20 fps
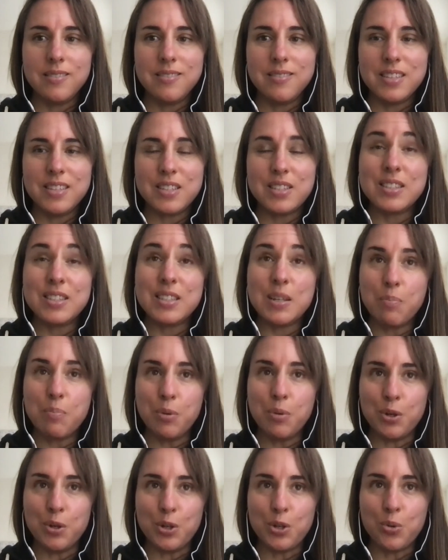
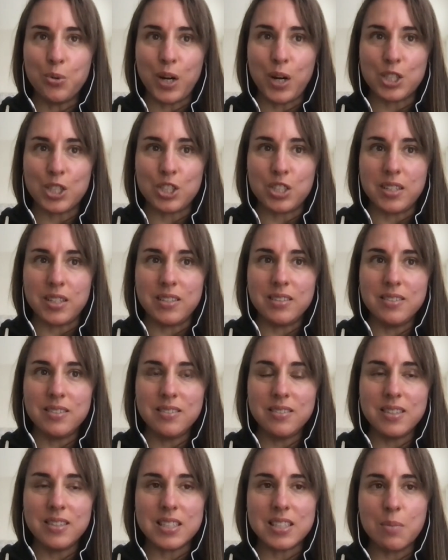simple
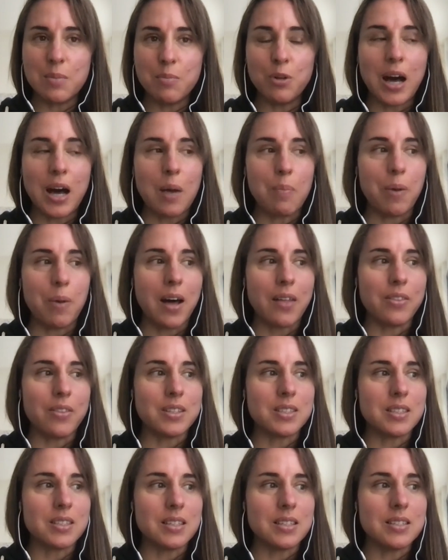question, the simple
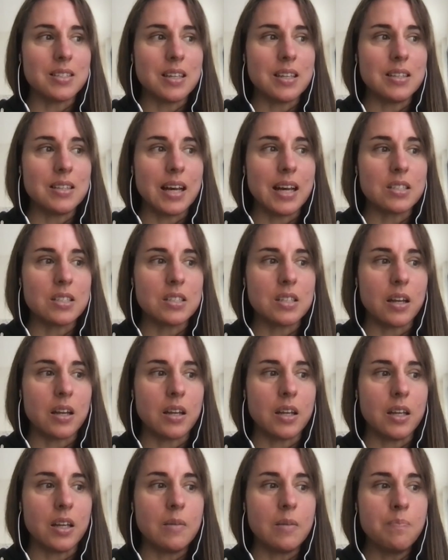hypothesis in that
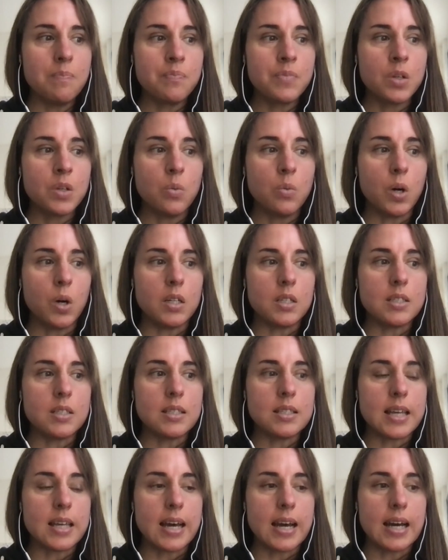study
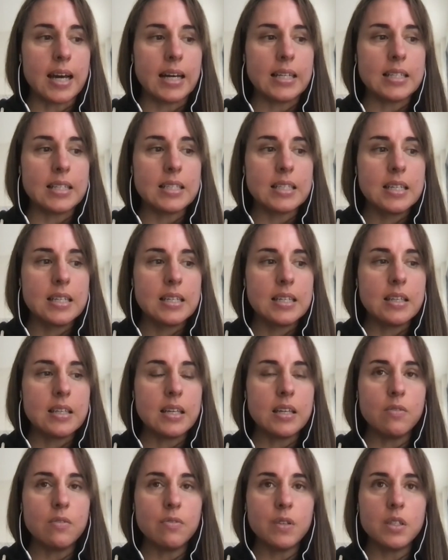was that the
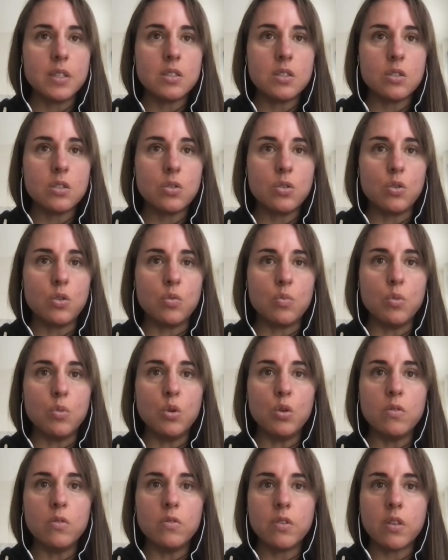infants who
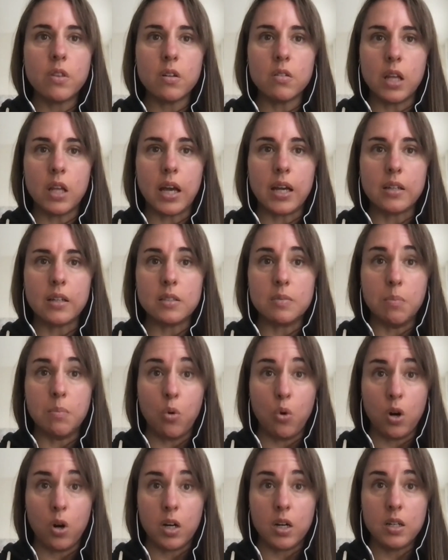moved their legs
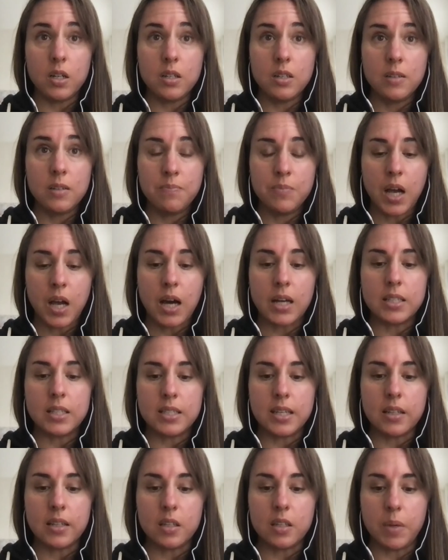more on a
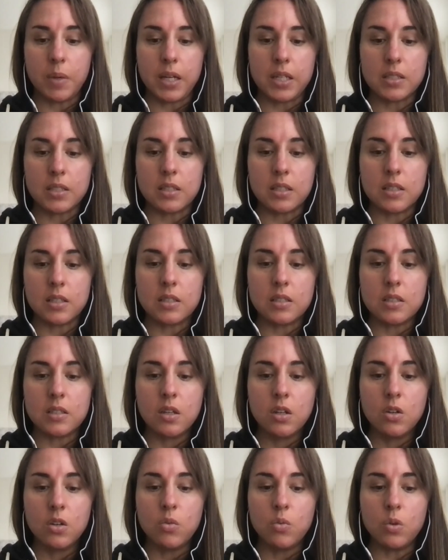daily basis
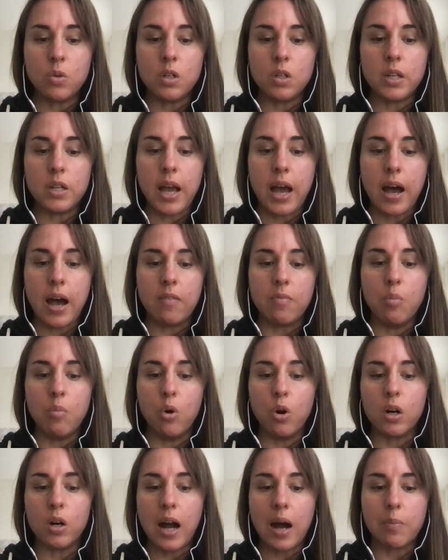would have
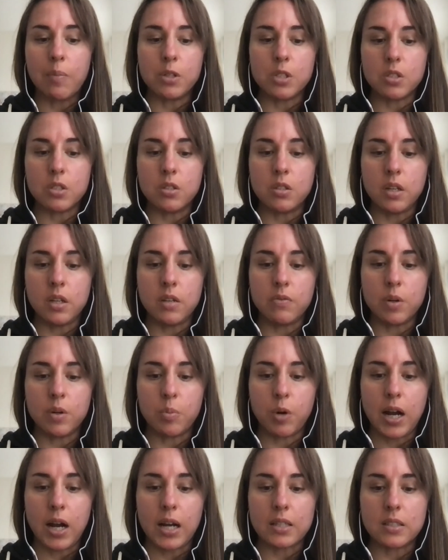more opportunity for
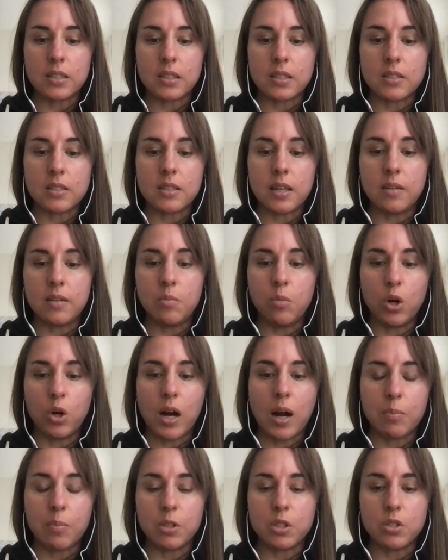practice and more
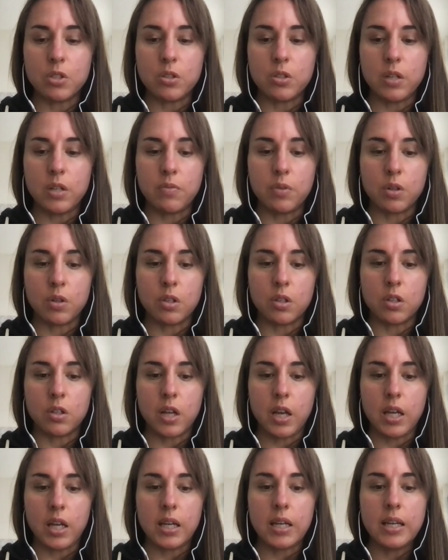opportunity for
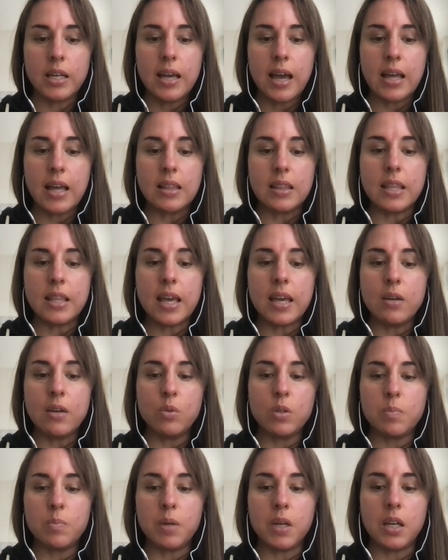learning, and they
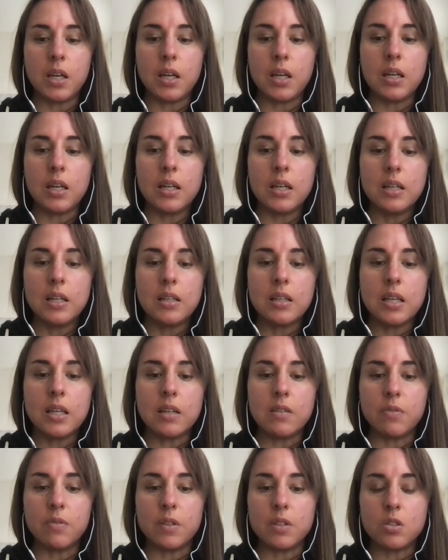would be the
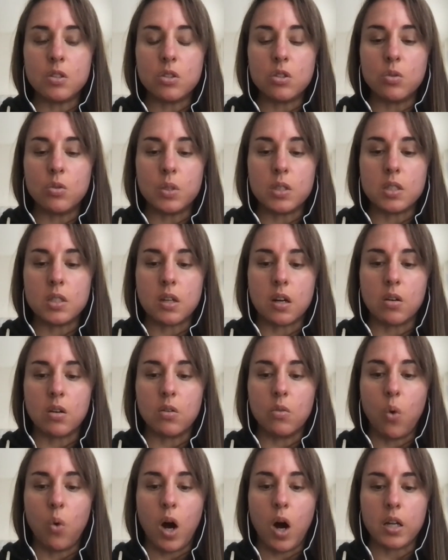infants who would
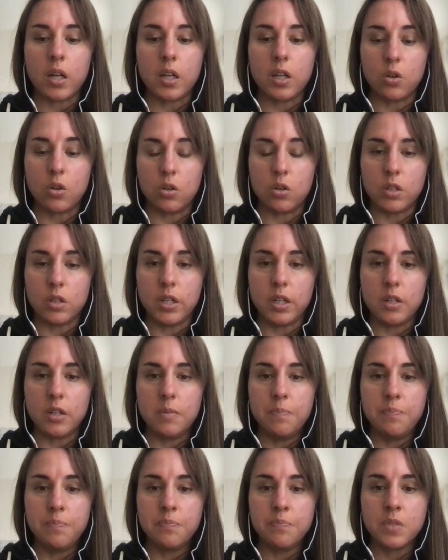start walking earlier.
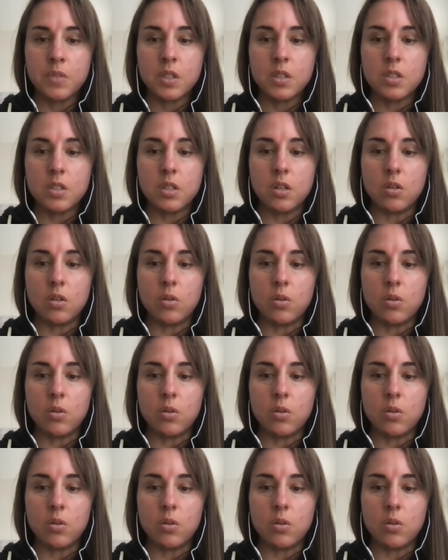So